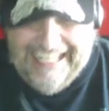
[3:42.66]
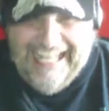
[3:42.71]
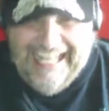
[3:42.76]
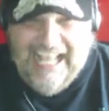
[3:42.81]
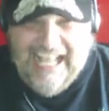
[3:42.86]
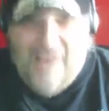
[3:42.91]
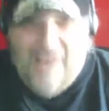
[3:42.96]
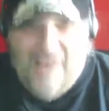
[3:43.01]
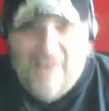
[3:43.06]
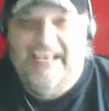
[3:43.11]

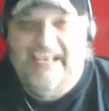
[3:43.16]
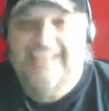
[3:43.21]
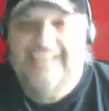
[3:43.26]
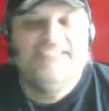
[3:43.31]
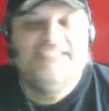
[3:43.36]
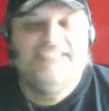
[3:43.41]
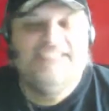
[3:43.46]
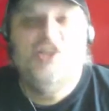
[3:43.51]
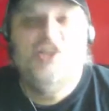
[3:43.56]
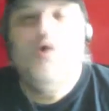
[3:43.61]
Okay, because
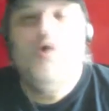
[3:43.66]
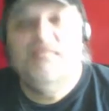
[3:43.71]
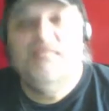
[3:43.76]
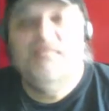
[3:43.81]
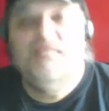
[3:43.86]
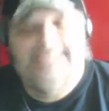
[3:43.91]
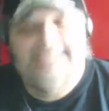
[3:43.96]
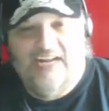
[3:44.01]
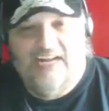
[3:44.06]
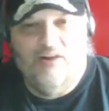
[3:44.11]
the tone
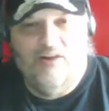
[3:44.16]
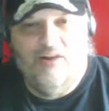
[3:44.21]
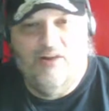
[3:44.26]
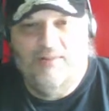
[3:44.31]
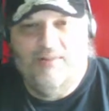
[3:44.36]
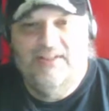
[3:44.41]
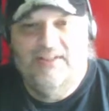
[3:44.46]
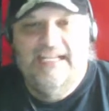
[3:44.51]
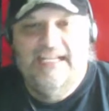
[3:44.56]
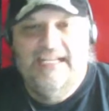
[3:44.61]
is
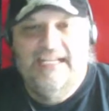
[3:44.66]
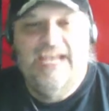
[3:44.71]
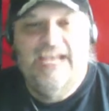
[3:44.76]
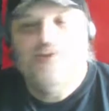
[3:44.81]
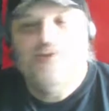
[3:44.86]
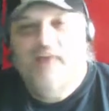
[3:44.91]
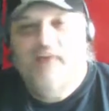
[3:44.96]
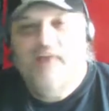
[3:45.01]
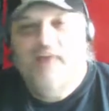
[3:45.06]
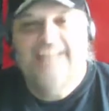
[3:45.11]
terrible. It
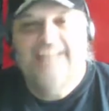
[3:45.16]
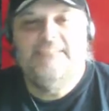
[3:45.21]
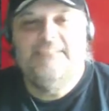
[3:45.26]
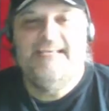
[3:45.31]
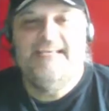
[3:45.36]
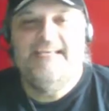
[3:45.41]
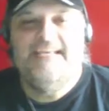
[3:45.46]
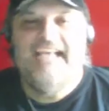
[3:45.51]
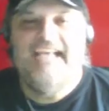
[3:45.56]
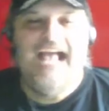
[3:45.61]
tries to
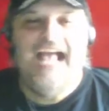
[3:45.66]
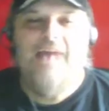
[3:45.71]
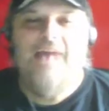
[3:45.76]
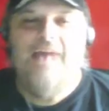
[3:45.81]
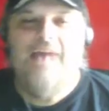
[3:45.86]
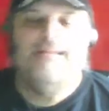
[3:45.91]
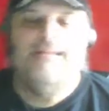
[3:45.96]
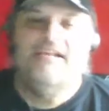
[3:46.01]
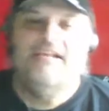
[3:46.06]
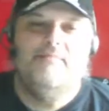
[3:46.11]
be a
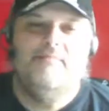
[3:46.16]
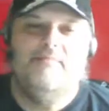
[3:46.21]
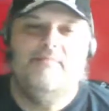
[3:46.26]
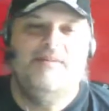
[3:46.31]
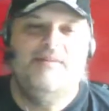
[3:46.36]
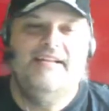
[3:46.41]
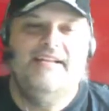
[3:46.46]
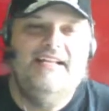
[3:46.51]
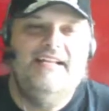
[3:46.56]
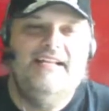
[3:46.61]
comedy,
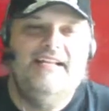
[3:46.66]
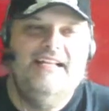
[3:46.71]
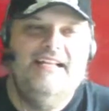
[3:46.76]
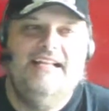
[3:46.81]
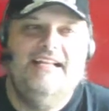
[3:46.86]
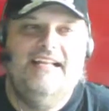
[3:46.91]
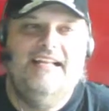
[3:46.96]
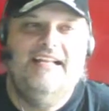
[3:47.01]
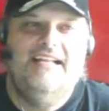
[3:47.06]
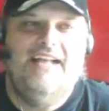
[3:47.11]
but
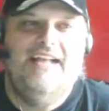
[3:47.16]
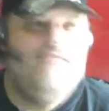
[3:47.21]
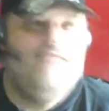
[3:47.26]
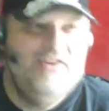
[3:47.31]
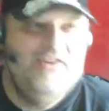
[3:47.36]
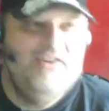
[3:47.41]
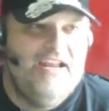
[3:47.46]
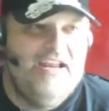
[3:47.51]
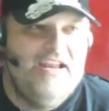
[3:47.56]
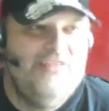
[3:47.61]
I
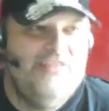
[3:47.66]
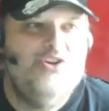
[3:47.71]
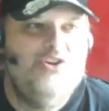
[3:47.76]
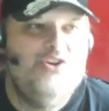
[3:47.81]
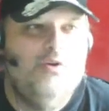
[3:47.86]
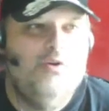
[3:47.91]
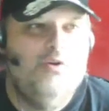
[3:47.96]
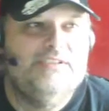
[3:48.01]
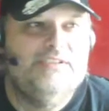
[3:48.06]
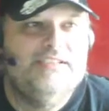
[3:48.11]
found none of the
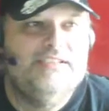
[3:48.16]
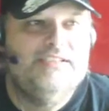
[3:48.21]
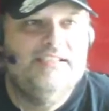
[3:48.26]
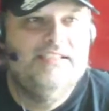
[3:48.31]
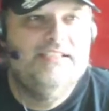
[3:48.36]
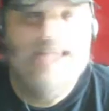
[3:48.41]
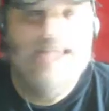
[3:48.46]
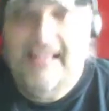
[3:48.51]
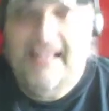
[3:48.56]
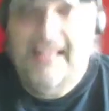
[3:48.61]
jokes
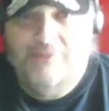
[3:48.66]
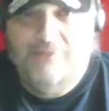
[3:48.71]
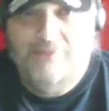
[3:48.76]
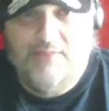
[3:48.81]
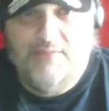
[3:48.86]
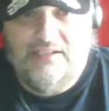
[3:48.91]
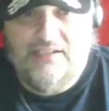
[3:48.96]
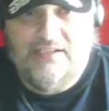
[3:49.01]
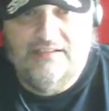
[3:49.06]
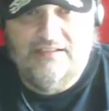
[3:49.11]

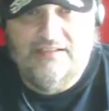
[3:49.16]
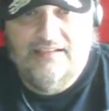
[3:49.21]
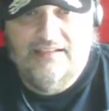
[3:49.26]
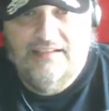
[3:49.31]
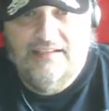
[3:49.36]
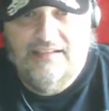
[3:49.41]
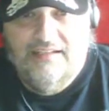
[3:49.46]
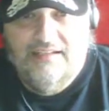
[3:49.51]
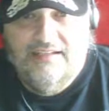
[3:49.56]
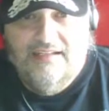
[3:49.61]
laughable.
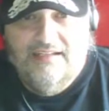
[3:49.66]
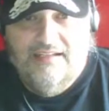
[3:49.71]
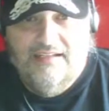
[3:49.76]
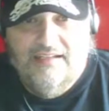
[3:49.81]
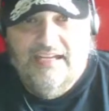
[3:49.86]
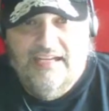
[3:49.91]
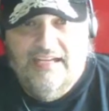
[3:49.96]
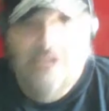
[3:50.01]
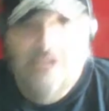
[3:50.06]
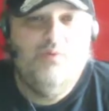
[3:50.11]

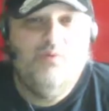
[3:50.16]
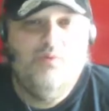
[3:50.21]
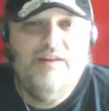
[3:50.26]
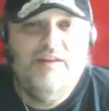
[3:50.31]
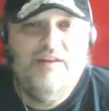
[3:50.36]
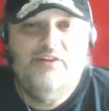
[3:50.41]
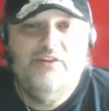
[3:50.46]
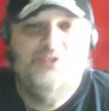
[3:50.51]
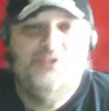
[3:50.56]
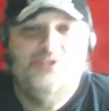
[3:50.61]
It's one
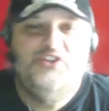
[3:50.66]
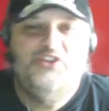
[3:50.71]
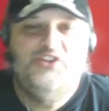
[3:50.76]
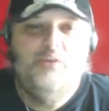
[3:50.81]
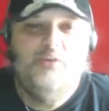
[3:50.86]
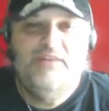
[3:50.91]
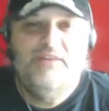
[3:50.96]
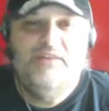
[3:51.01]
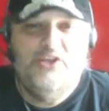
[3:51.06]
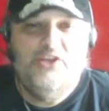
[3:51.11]
of those
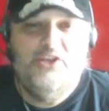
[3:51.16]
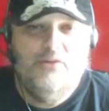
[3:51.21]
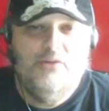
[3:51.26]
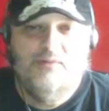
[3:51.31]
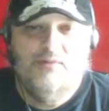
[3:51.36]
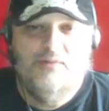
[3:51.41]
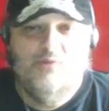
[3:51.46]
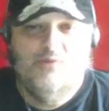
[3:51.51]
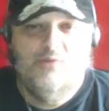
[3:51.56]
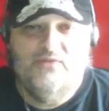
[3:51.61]
stupid
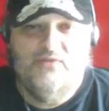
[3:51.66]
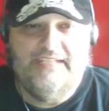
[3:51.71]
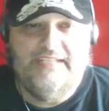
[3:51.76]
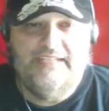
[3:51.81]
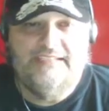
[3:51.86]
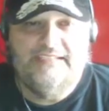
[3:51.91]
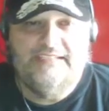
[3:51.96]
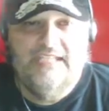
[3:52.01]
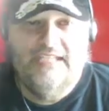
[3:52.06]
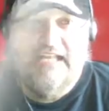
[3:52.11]
humor
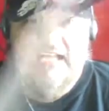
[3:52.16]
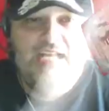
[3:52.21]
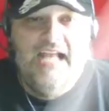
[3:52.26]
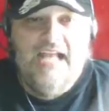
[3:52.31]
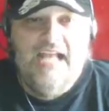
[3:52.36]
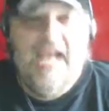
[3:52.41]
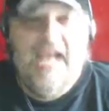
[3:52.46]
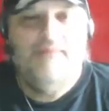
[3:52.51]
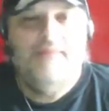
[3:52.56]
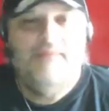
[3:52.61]
movies.
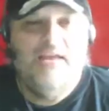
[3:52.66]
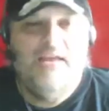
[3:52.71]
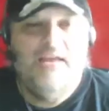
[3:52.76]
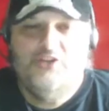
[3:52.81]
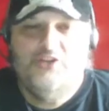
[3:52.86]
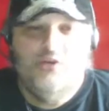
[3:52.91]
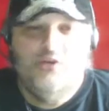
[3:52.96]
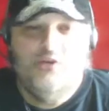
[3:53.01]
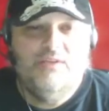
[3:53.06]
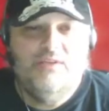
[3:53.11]
I'm not
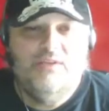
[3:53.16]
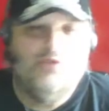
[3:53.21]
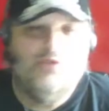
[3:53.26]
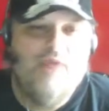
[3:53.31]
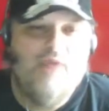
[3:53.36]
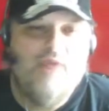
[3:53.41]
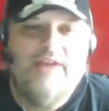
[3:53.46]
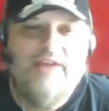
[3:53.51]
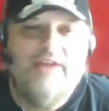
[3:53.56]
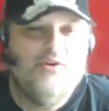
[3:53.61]
sure what the
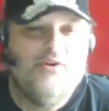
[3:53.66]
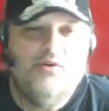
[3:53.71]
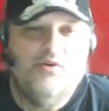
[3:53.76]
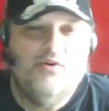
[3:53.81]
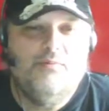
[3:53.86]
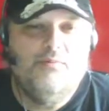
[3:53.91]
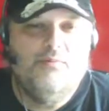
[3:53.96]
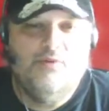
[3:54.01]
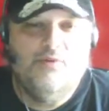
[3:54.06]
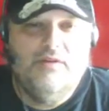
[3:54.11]
writer
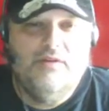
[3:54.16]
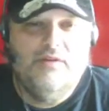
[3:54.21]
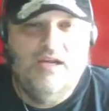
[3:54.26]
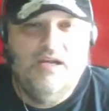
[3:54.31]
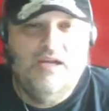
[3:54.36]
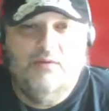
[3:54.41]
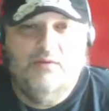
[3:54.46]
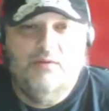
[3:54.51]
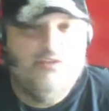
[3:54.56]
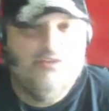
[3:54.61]

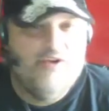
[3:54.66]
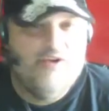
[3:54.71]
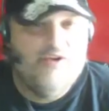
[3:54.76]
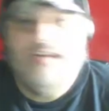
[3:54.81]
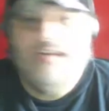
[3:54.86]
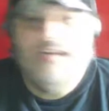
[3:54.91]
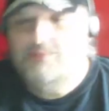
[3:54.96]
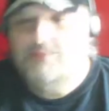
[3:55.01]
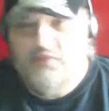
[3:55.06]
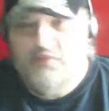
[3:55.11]
was trying
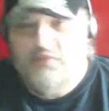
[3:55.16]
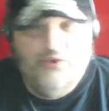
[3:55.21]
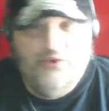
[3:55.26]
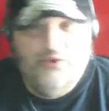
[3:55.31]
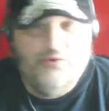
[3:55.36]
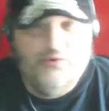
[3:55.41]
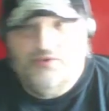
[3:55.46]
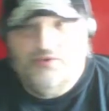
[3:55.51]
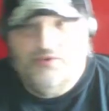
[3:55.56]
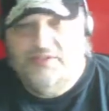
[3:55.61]
to
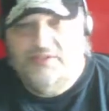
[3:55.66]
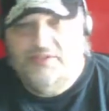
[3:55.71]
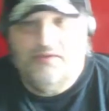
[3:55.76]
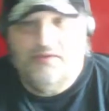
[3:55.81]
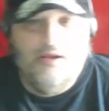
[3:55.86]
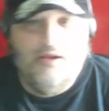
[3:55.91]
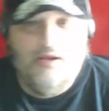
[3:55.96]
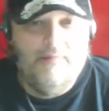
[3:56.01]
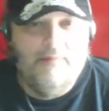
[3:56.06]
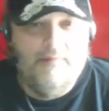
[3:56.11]
produce,
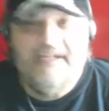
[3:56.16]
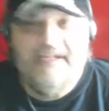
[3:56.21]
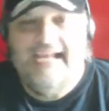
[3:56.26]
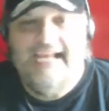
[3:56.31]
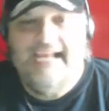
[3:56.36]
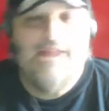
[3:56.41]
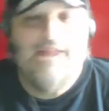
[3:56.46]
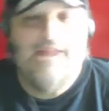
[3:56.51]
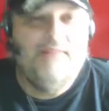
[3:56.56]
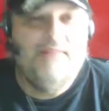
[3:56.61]
but he
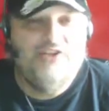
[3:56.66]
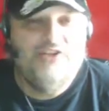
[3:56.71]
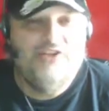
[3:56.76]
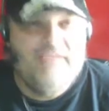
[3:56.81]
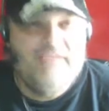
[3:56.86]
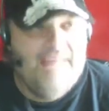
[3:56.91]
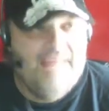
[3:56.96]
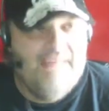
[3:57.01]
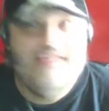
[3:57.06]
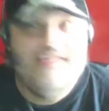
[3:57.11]
got a bunch of
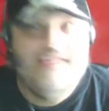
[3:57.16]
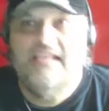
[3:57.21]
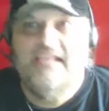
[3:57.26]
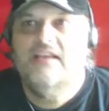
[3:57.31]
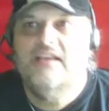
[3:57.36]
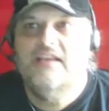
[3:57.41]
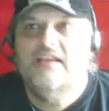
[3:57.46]
nothing